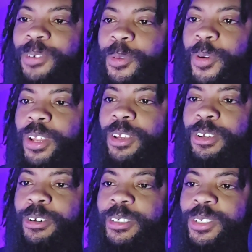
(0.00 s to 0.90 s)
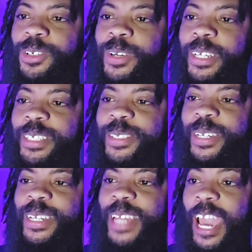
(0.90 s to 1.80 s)
What are you doing, Sukuna? He's
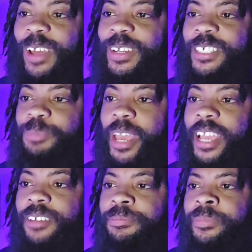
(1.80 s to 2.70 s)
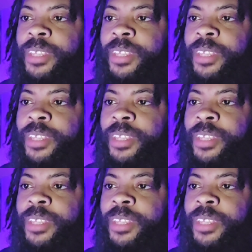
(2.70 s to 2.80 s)
looking down on this man.